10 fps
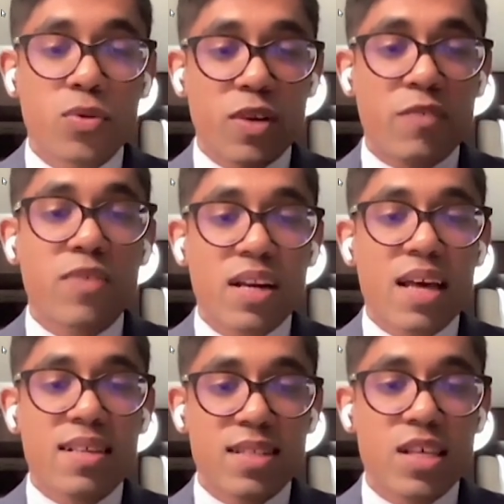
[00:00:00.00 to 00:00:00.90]
everyone
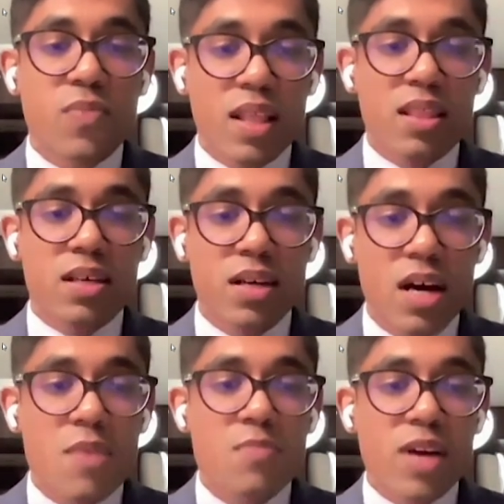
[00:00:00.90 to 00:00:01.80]
can see what
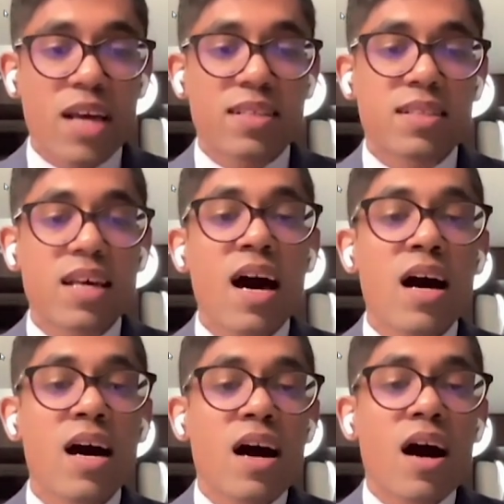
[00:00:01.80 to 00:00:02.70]
the prices
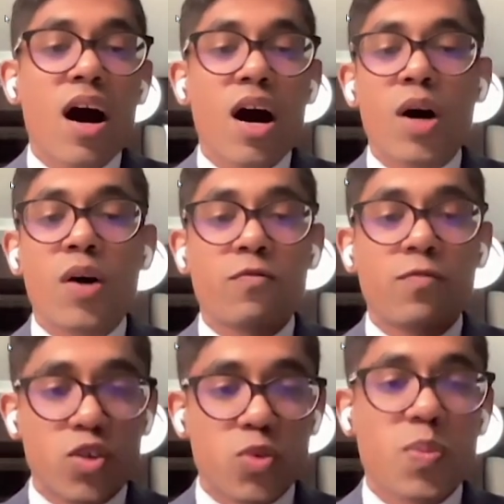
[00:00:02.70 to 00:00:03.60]
are,
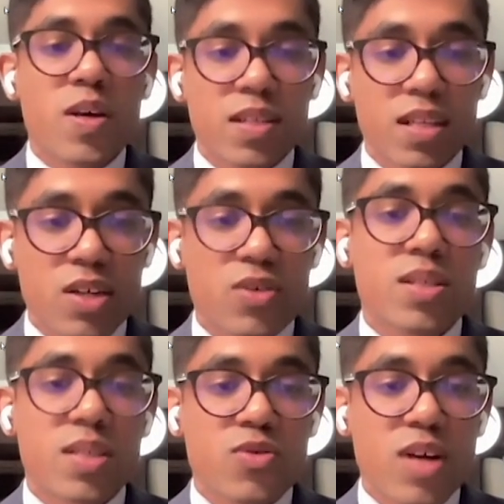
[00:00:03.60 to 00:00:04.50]
which basically
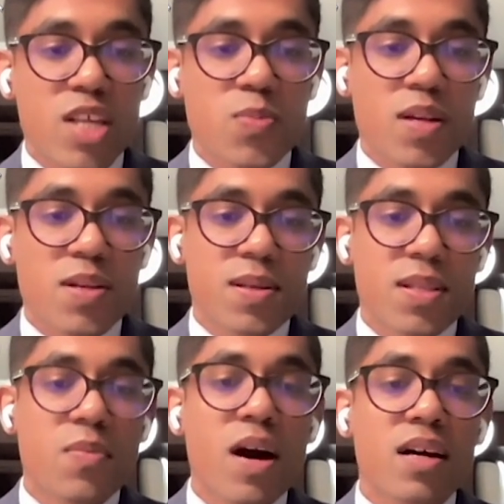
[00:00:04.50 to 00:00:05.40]
increases transparency
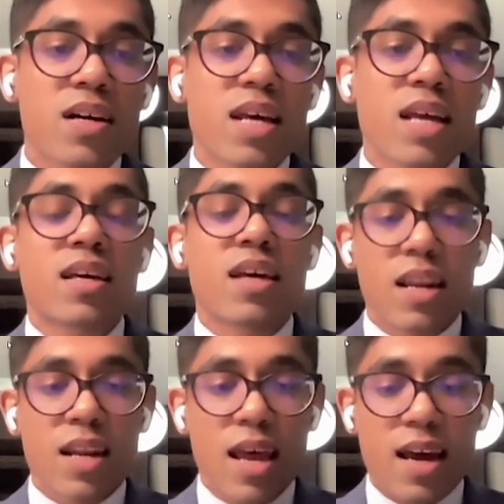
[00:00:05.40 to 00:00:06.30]
in the market. And
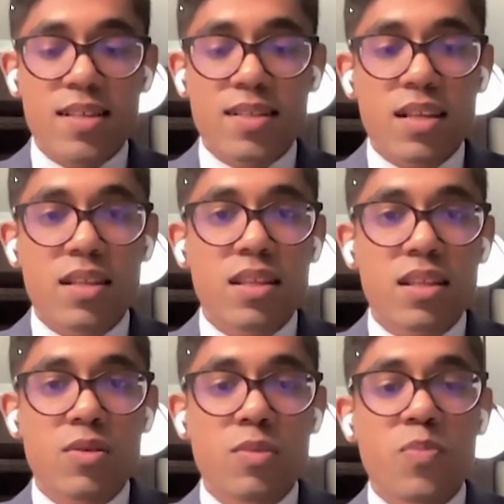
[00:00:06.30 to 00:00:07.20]
again, like I said,
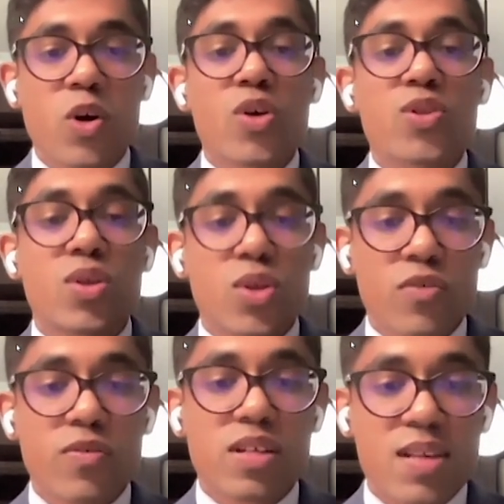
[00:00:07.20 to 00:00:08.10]
because of the
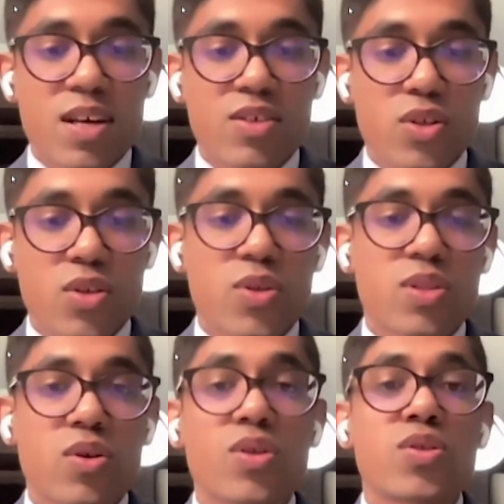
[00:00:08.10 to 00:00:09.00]
lower transaction
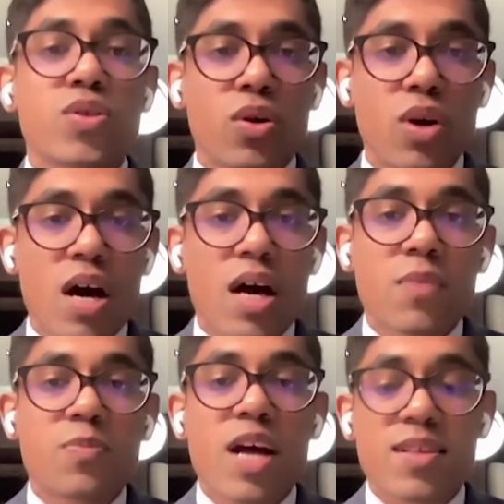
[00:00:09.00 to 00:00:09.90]
costs also,
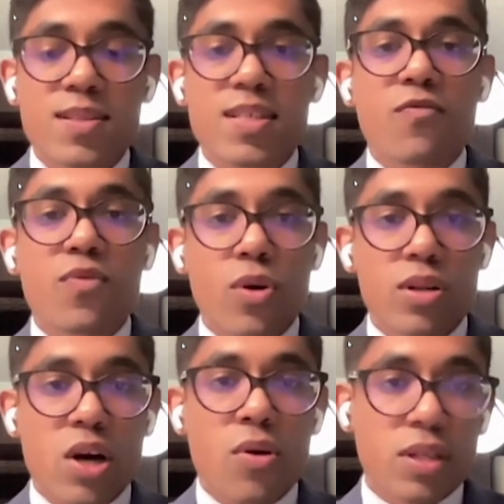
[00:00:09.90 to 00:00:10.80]
the prices have
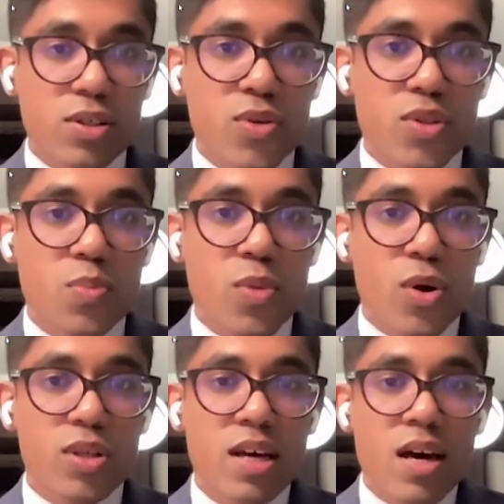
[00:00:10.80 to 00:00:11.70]
gone down across the
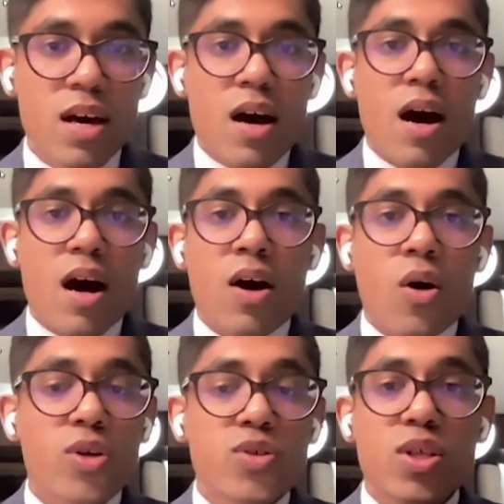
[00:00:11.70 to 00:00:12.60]
board.
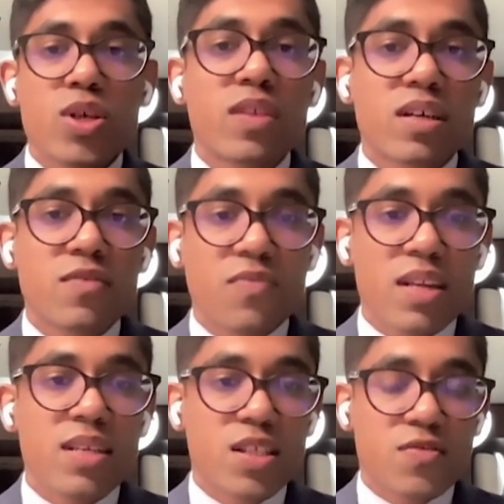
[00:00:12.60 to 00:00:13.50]
Also think of the
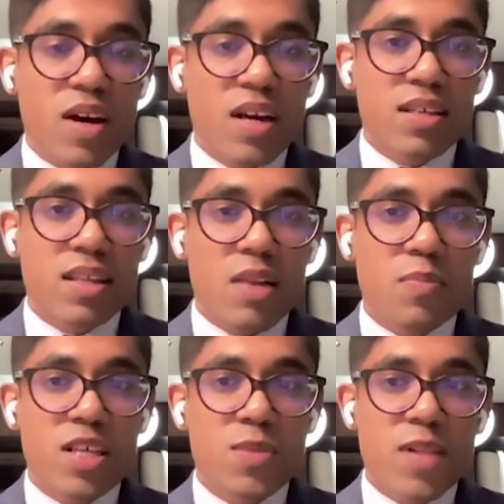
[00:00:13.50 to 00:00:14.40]
convenience factor that
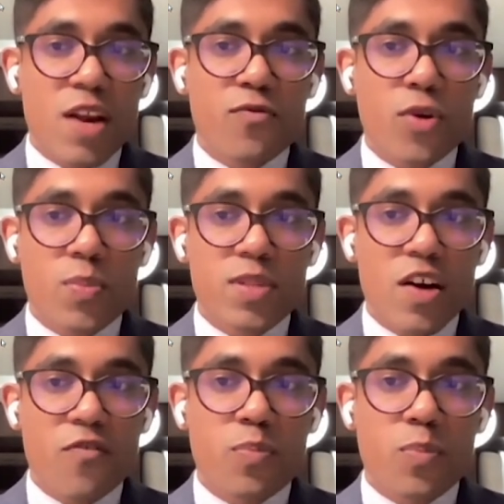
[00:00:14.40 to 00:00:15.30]
these platforms
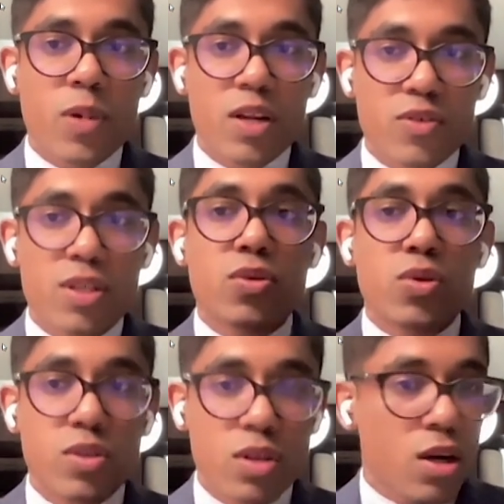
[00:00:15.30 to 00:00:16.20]
have
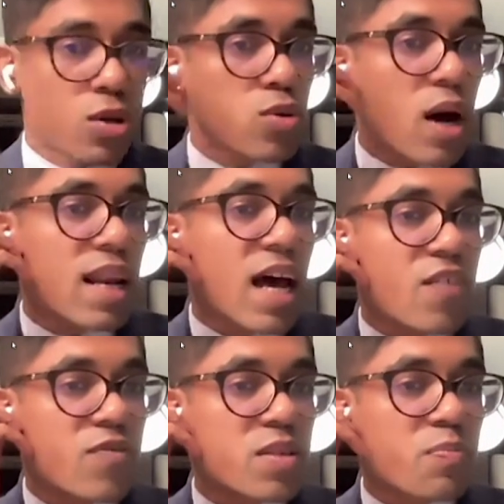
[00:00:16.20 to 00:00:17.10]
introduced to our
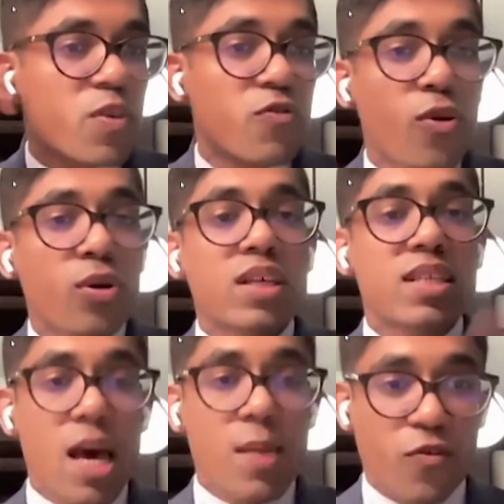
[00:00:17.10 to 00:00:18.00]
lives. Before the
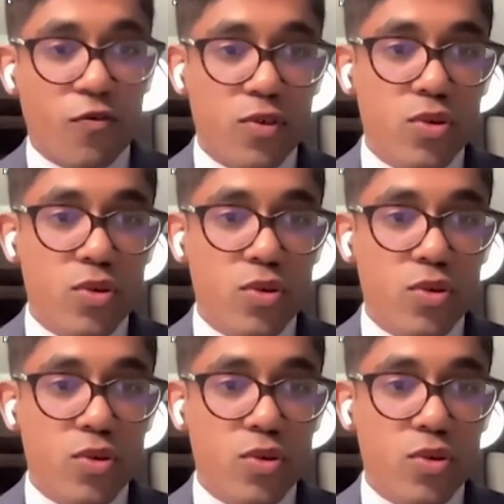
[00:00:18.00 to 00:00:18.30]
time of